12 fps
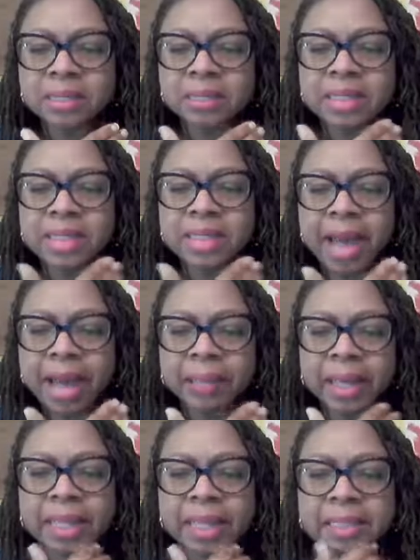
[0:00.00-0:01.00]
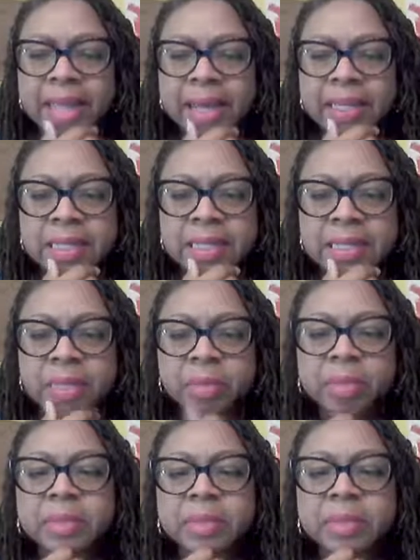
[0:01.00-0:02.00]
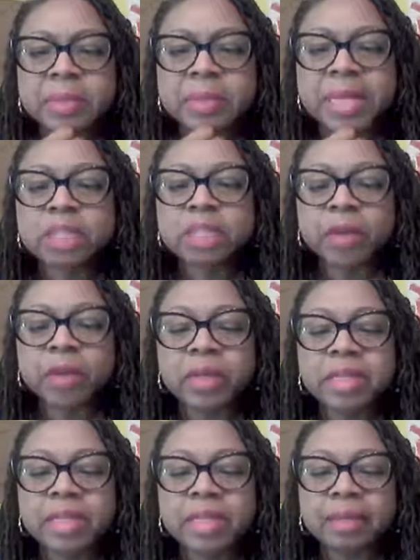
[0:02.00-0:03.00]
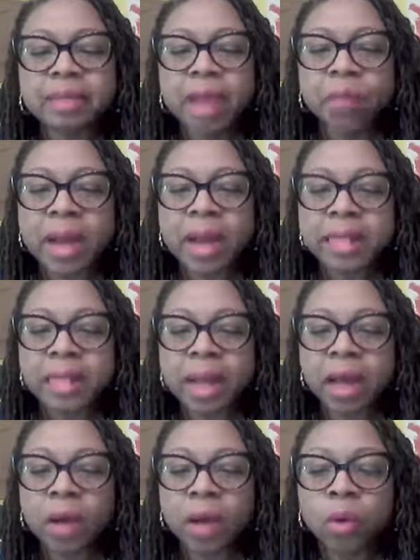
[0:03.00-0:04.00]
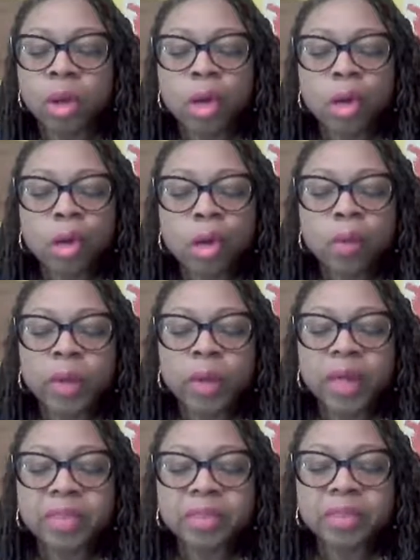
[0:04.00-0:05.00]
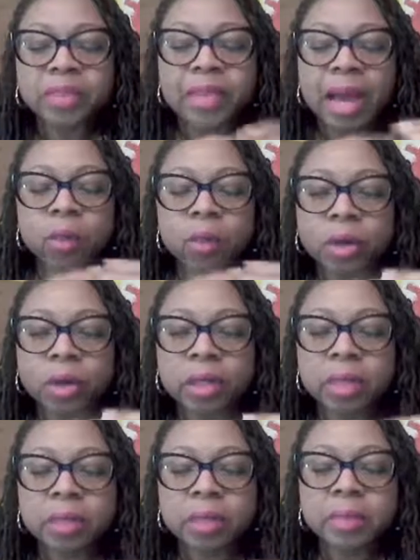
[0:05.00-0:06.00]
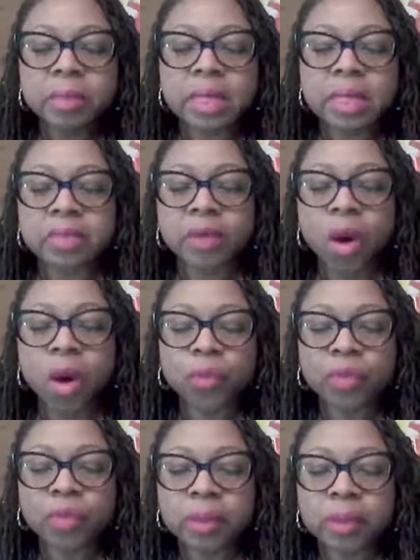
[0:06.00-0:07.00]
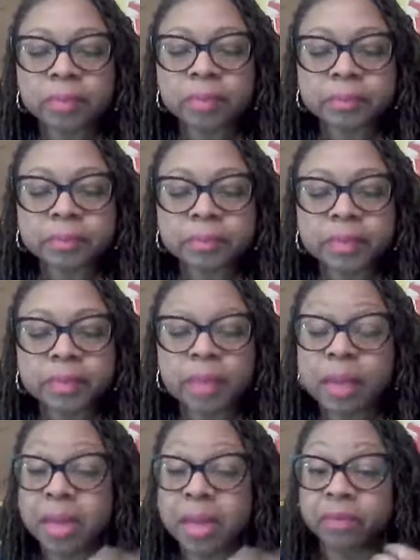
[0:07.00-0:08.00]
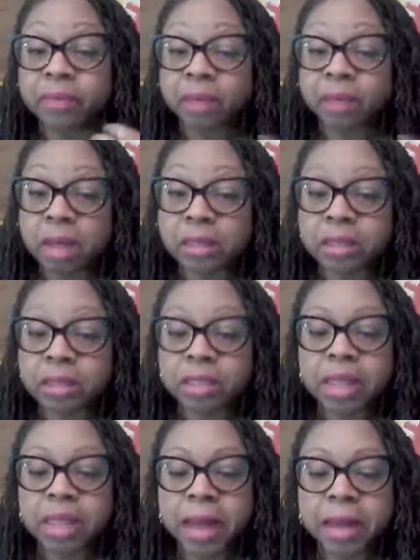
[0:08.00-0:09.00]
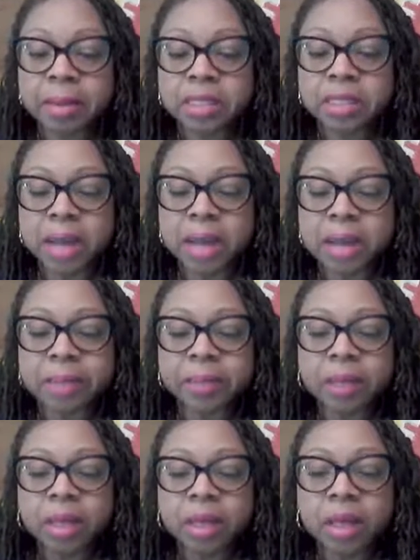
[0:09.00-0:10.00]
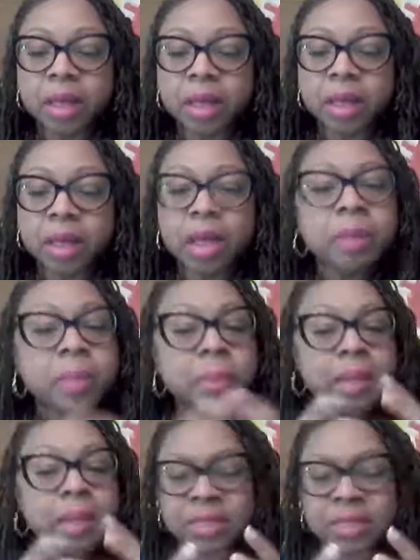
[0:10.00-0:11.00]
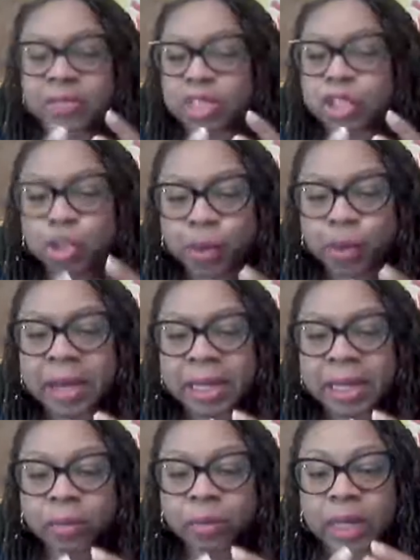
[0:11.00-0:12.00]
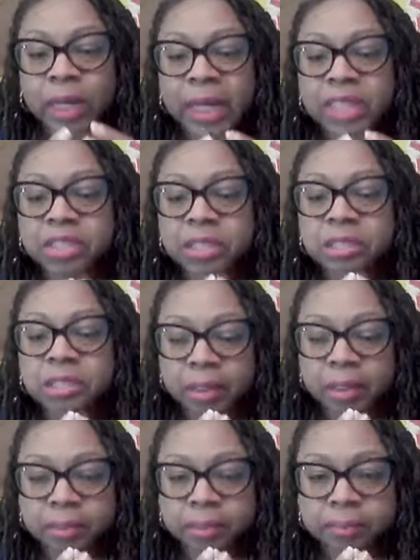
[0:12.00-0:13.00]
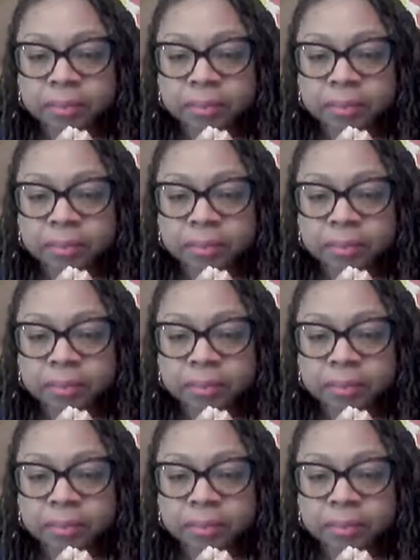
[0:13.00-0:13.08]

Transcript: of job anxiety. Some people may be experiencing that right now with not working because of COVID. They may have lost a job. It could be because of a strained relationship,